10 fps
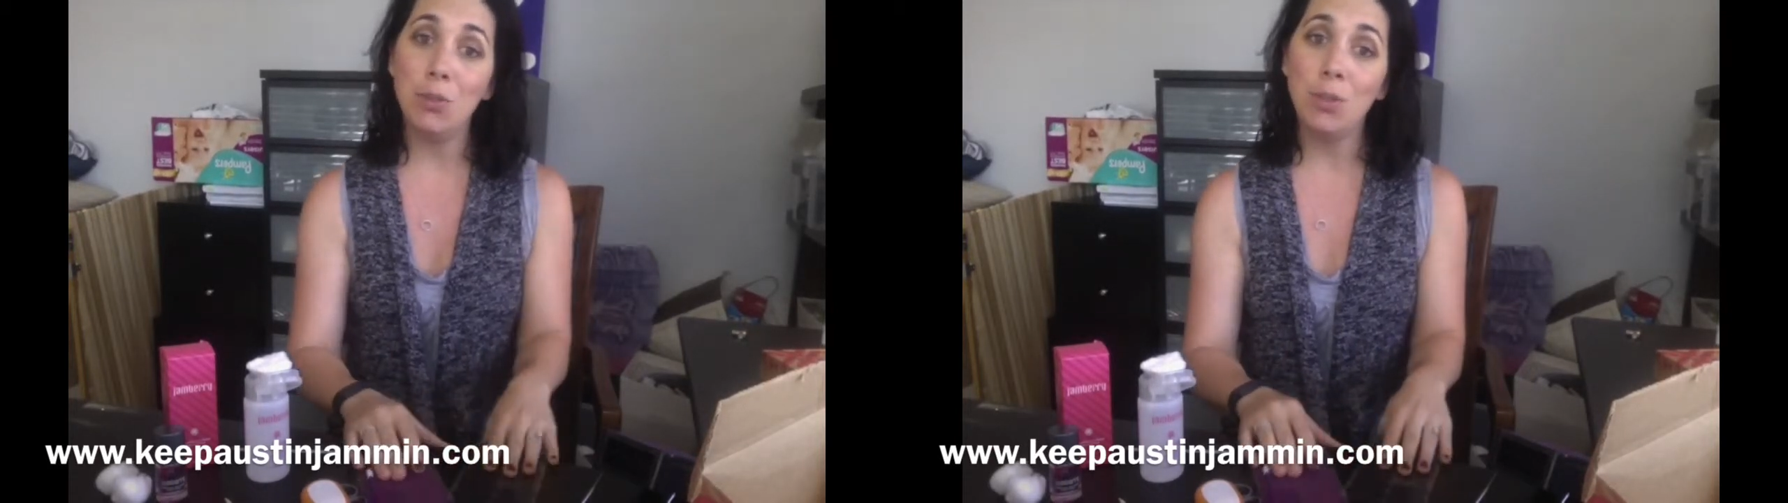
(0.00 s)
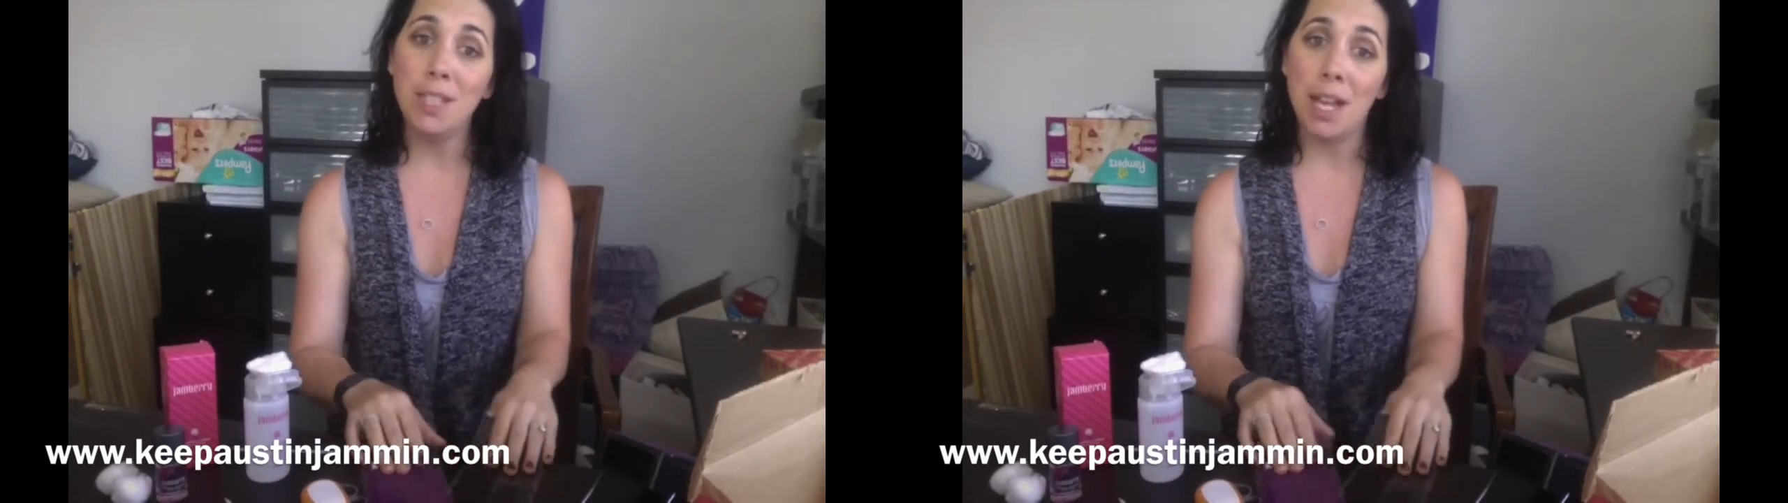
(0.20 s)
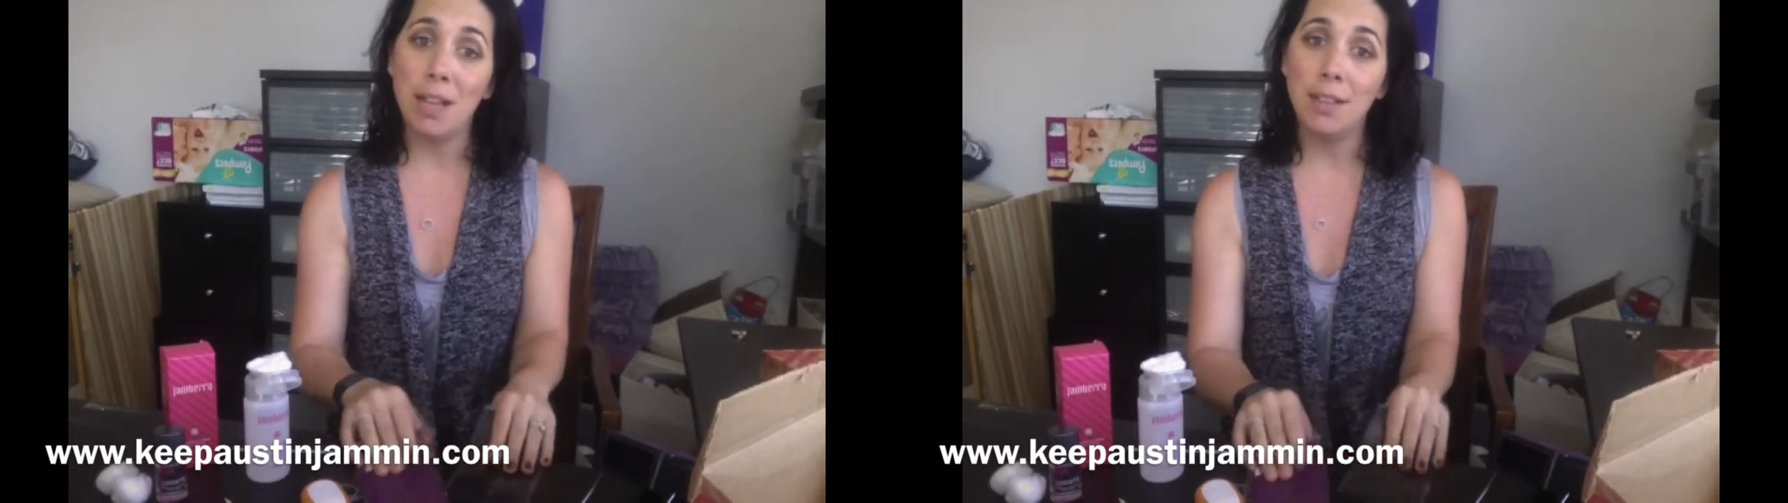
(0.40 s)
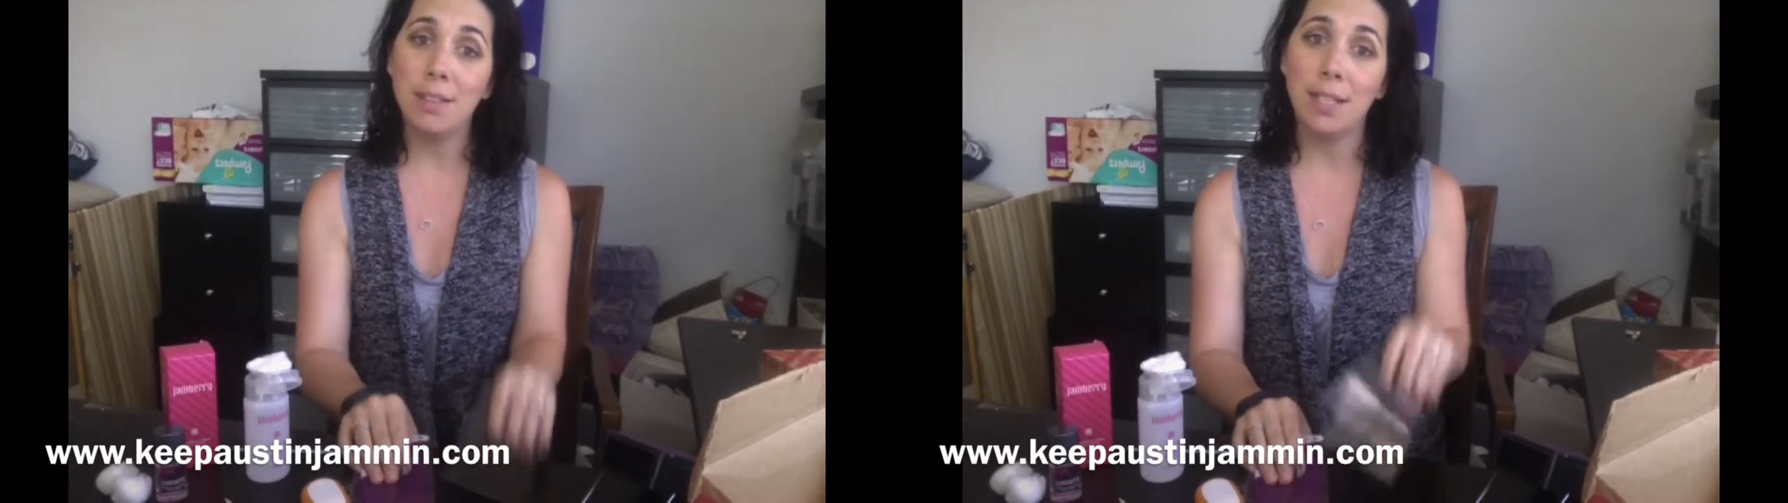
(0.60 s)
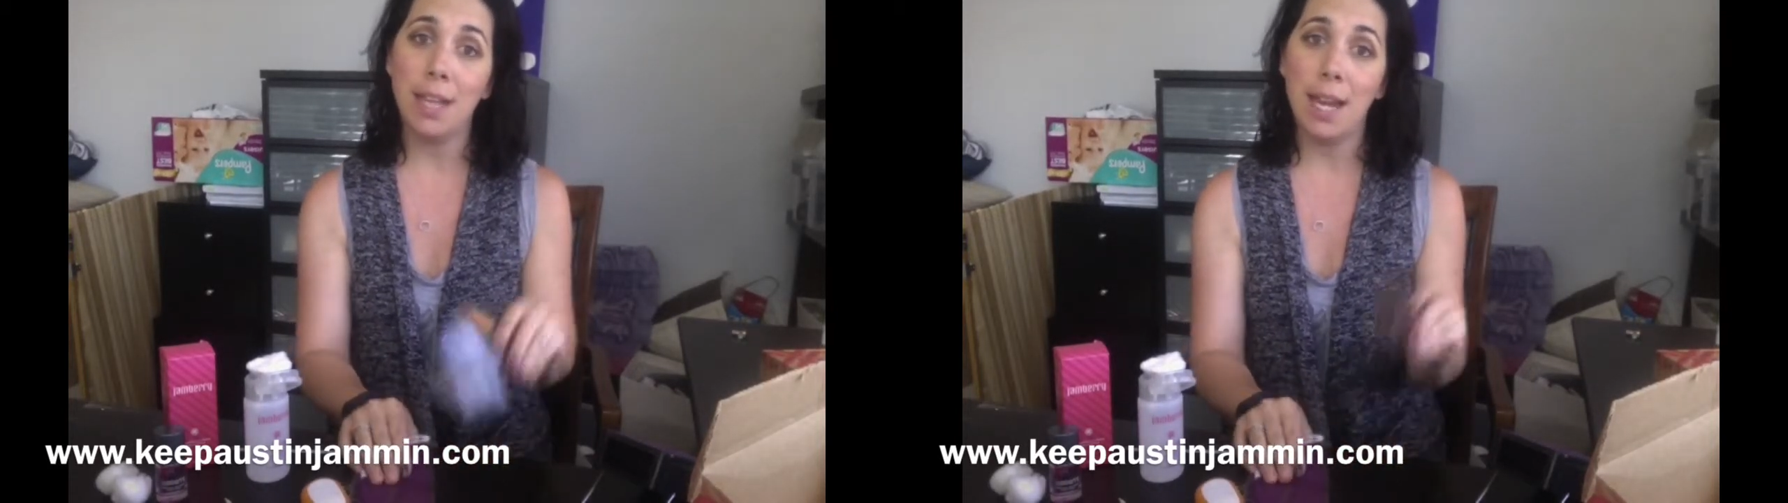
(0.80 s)
solids
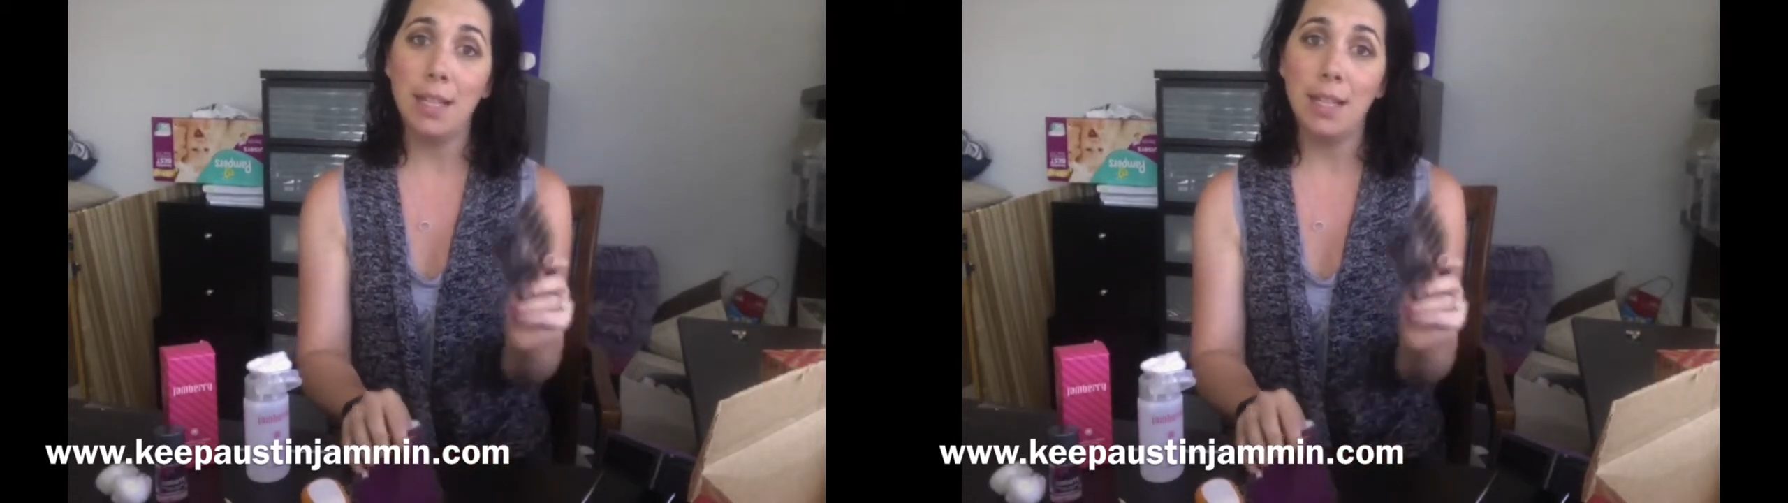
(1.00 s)
today,